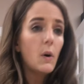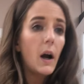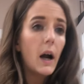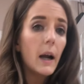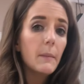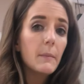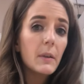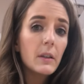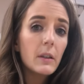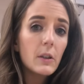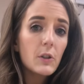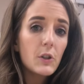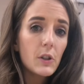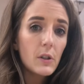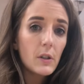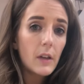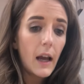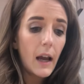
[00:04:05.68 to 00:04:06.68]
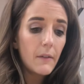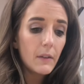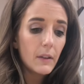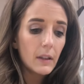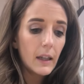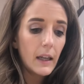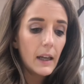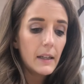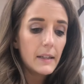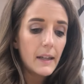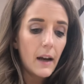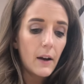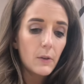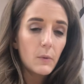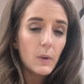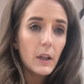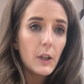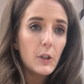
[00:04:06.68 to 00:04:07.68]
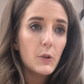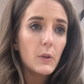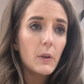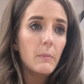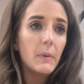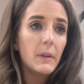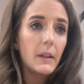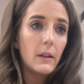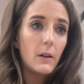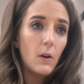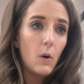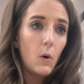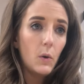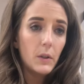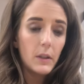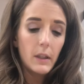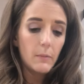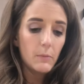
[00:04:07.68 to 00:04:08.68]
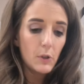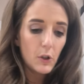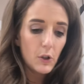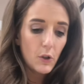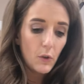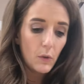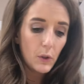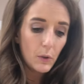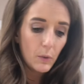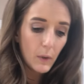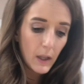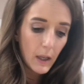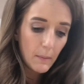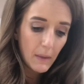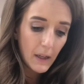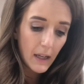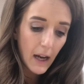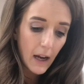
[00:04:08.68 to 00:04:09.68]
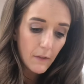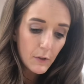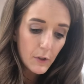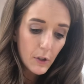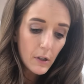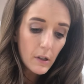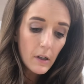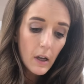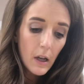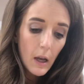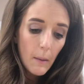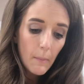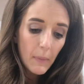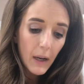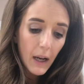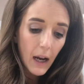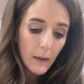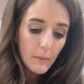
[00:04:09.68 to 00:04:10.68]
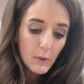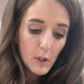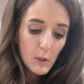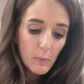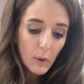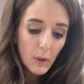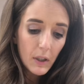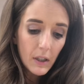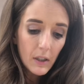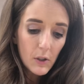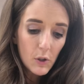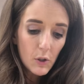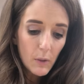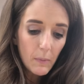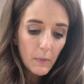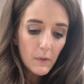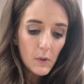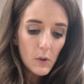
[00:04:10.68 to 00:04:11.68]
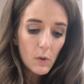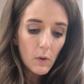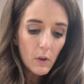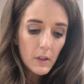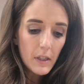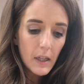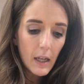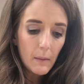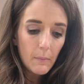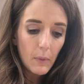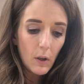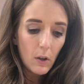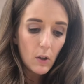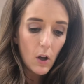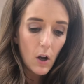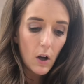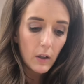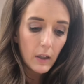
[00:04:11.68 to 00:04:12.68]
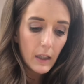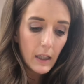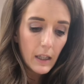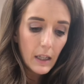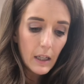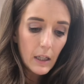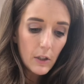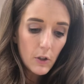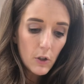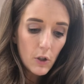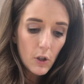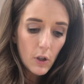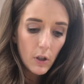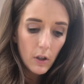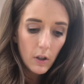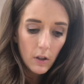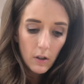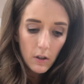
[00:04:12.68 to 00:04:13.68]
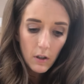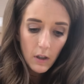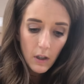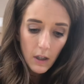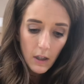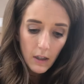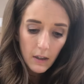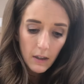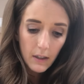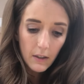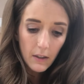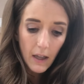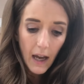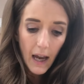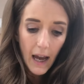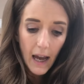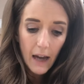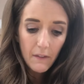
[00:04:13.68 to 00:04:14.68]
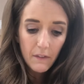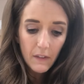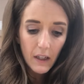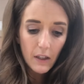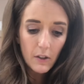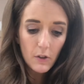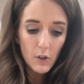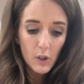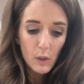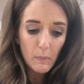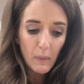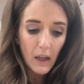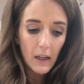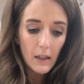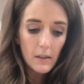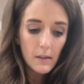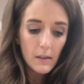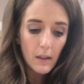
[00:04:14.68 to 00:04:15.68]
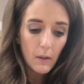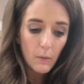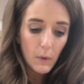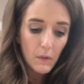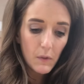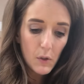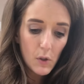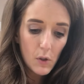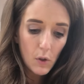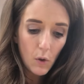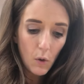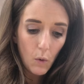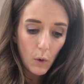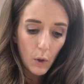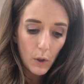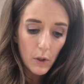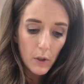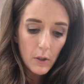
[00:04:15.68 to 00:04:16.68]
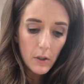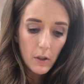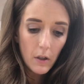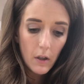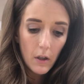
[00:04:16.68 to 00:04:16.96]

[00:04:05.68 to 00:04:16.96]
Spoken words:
I'm gonna just have it laying down while I do it, but then I'll hold it up to show you what I mean after. But I'm just putting a strip of score tape along each little 1/2 inch space that we've scored.